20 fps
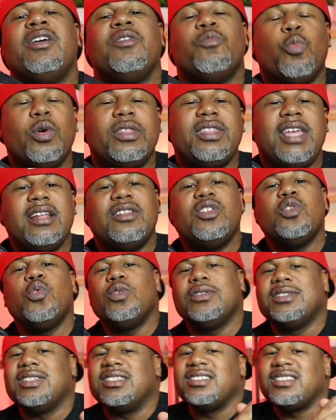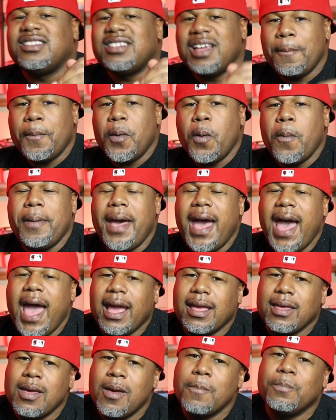what they do is a simple
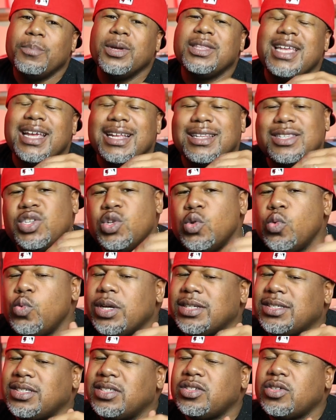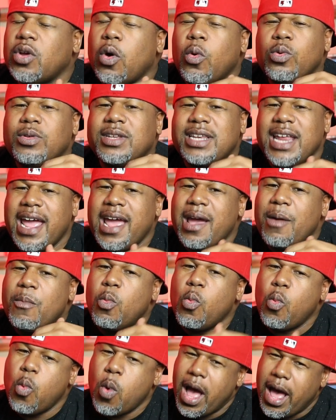pack, but they do it so
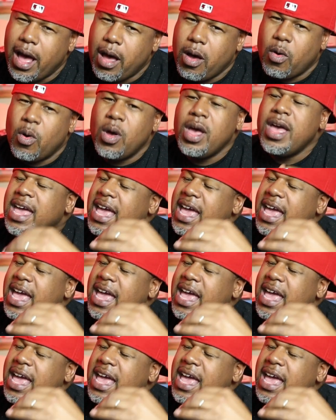damn well.